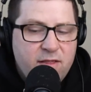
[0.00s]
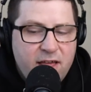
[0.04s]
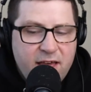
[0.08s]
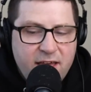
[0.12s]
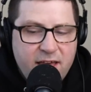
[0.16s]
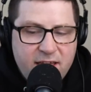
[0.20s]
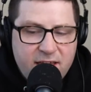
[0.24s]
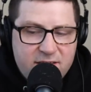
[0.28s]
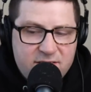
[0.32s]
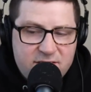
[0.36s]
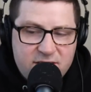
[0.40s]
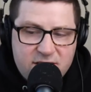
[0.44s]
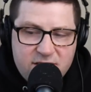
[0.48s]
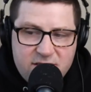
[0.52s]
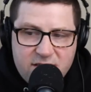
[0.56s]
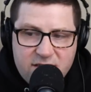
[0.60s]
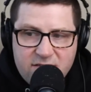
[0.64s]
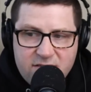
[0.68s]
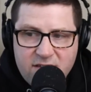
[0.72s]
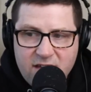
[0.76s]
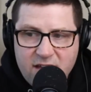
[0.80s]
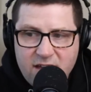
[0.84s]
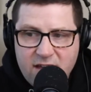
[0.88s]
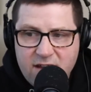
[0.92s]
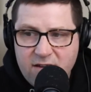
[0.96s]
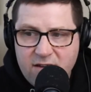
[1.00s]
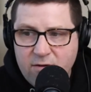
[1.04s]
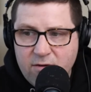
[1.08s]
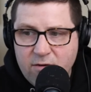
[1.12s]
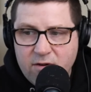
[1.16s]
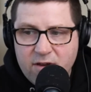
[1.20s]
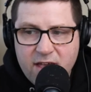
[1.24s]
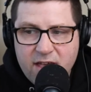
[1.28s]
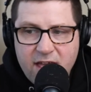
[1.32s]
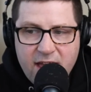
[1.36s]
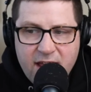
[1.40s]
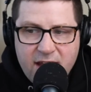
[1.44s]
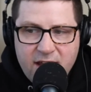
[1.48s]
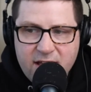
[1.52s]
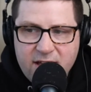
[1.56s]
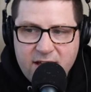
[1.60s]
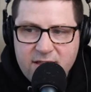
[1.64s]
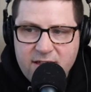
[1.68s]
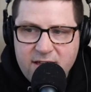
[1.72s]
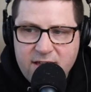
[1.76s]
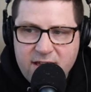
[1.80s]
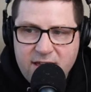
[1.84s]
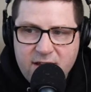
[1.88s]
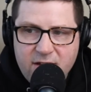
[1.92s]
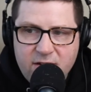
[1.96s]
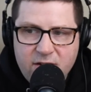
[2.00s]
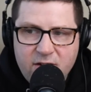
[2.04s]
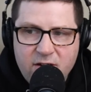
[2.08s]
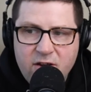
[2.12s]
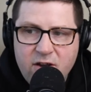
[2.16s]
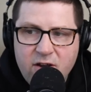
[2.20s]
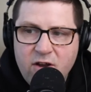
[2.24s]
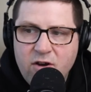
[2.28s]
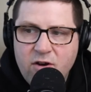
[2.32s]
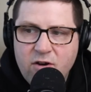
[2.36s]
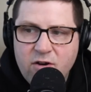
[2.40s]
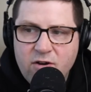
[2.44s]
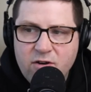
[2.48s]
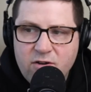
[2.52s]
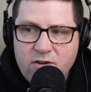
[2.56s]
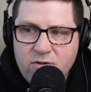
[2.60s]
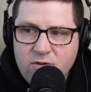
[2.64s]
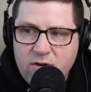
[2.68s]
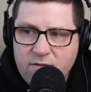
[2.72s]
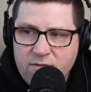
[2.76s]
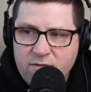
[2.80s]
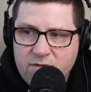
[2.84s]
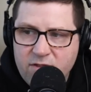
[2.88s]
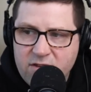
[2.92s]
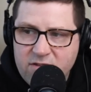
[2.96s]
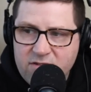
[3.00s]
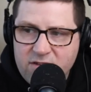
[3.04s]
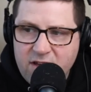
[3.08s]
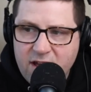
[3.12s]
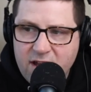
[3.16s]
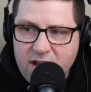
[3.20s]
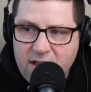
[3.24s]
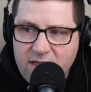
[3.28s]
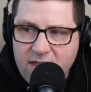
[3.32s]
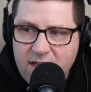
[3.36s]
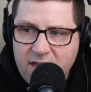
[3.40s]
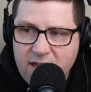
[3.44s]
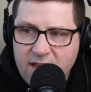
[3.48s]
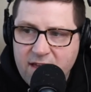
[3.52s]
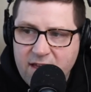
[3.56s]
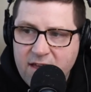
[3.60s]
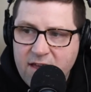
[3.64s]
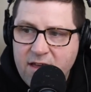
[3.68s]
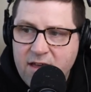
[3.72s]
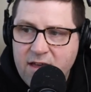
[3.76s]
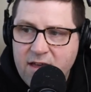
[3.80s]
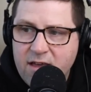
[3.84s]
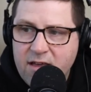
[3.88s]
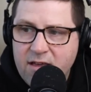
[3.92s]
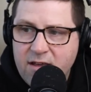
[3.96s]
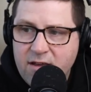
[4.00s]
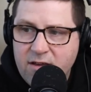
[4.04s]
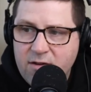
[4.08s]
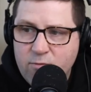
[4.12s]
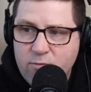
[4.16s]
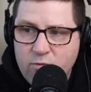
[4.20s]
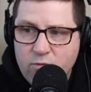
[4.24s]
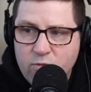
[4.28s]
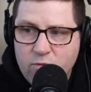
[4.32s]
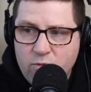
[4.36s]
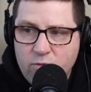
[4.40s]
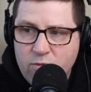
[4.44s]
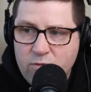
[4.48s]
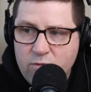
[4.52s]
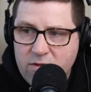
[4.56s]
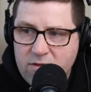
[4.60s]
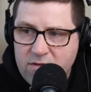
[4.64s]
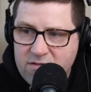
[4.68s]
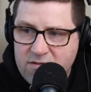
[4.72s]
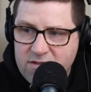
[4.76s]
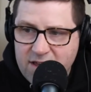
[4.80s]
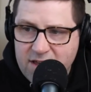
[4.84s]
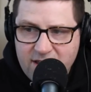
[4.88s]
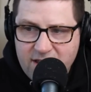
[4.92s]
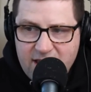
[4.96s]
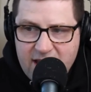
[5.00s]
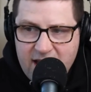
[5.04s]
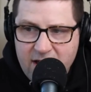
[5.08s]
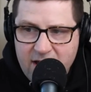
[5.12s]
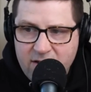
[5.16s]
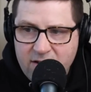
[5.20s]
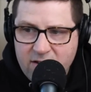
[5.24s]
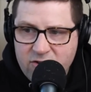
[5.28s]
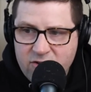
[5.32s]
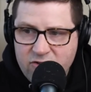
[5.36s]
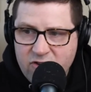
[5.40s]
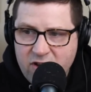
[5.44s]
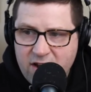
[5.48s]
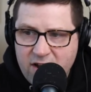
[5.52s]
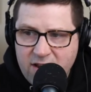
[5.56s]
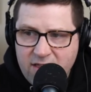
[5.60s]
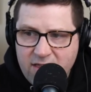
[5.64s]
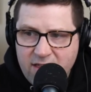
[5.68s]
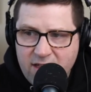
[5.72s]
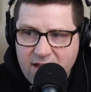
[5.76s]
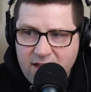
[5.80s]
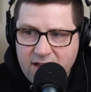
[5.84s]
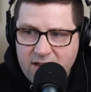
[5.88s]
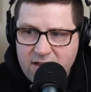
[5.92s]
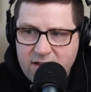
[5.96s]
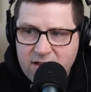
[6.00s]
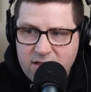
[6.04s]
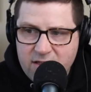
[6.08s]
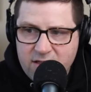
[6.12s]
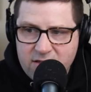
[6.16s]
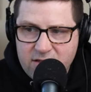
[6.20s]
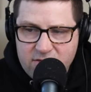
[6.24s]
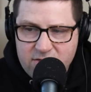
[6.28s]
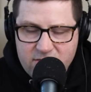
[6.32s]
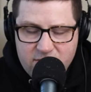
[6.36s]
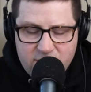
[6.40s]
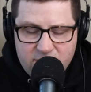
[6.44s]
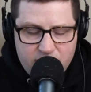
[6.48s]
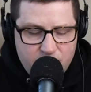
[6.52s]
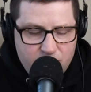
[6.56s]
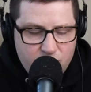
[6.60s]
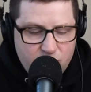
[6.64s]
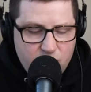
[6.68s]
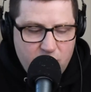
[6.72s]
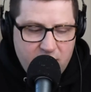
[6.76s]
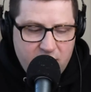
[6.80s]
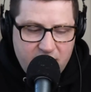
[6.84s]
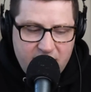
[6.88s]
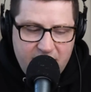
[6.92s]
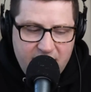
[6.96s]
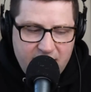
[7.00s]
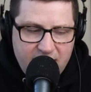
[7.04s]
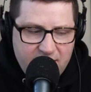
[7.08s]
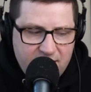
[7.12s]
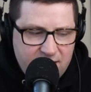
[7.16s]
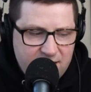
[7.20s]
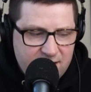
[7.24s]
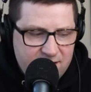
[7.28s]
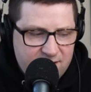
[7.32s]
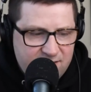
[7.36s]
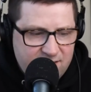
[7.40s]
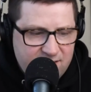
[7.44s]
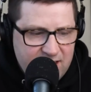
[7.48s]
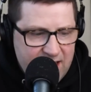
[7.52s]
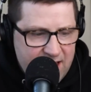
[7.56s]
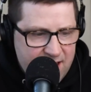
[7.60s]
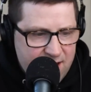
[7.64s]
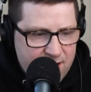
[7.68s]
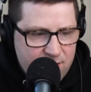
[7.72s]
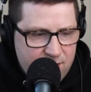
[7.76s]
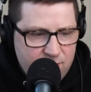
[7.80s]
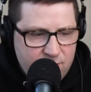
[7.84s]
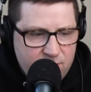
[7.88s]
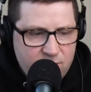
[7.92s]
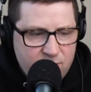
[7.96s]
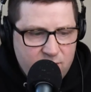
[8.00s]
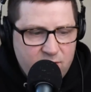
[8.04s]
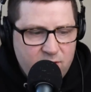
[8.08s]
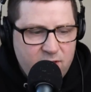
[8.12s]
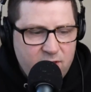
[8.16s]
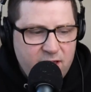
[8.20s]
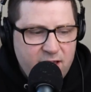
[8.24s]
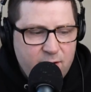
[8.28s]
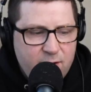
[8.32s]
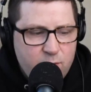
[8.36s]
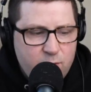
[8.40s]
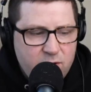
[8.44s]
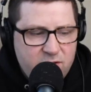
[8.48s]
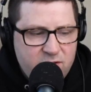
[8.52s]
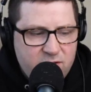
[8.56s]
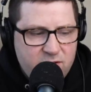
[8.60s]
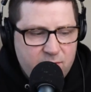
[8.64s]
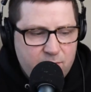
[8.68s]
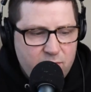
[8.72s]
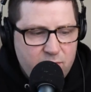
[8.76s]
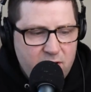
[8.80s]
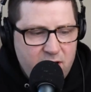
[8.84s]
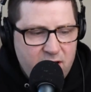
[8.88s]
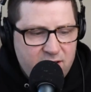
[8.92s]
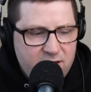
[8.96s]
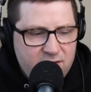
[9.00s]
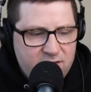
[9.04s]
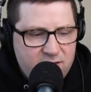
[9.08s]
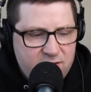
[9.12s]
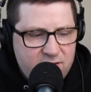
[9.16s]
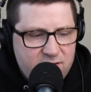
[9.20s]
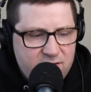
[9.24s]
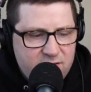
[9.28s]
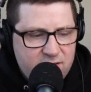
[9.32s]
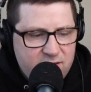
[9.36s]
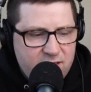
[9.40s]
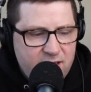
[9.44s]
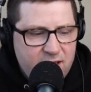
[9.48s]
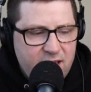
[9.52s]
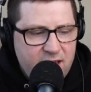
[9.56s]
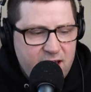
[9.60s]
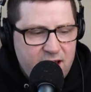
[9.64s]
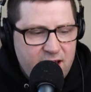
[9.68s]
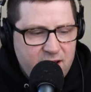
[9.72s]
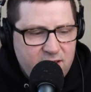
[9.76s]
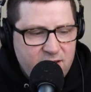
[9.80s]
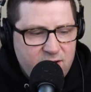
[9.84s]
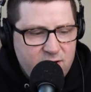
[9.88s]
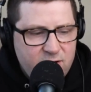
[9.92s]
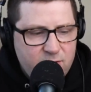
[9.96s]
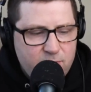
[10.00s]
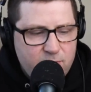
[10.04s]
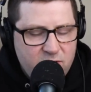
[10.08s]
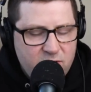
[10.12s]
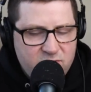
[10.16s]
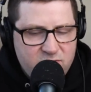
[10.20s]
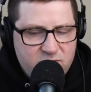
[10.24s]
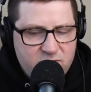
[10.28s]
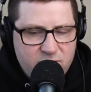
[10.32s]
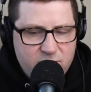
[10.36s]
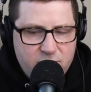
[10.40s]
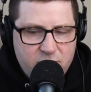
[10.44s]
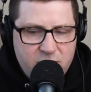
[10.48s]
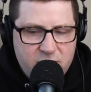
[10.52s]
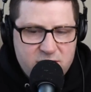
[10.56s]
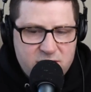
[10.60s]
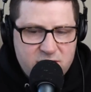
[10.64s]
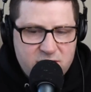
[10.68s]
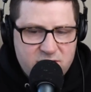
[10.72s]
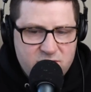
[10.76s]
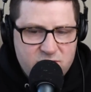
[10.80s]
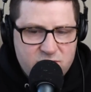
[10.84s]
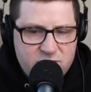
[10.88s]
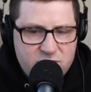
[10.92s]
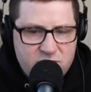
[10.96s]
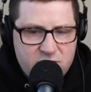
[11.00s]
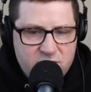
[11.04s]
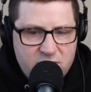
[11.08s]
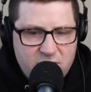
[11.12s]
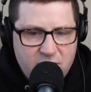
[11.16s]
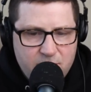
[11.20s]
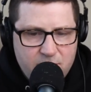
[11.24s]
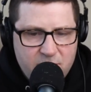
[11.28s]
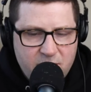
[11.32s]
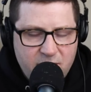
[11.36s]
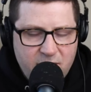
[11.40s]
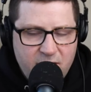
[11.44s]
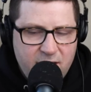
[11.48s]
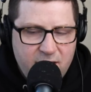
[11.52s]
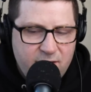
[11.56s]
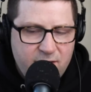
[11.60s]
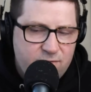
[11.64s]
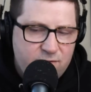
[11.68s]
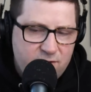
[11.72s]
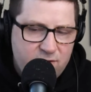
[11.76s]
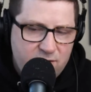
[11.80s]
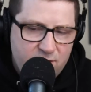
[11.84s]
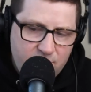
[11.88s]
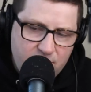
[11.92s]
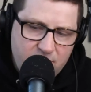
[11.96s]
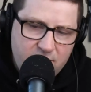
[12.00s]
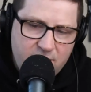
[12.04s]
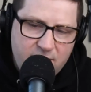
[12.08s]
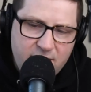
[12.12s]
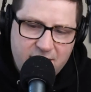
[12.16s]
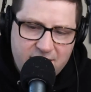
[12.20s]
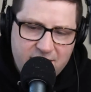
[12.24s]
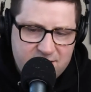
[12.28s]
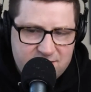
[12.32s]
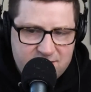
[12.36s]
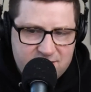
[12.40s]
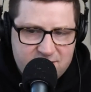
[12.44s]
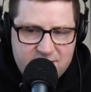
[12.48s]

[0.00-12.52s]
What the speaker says: Like, is it this kind of organically or do you ever this kind of like sit down and try to like this write ideas down, or like, what's the process, and like, how do your personal projects usually come to life for you, I guess?